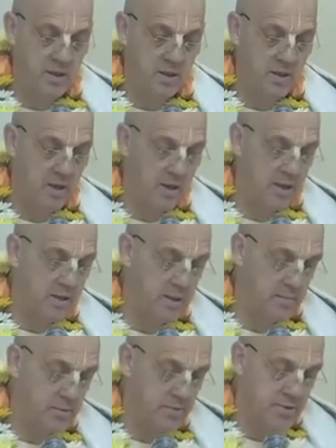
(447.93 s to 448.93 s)
and I
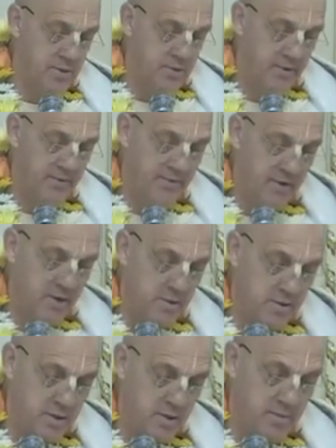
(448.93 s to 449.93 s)
am also a friend
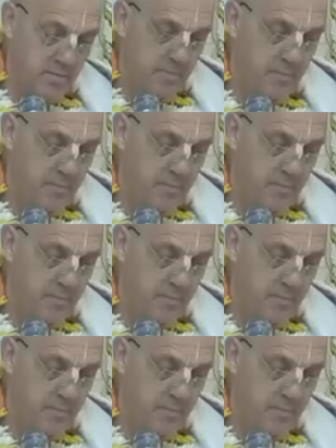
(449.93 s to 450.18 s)
to him.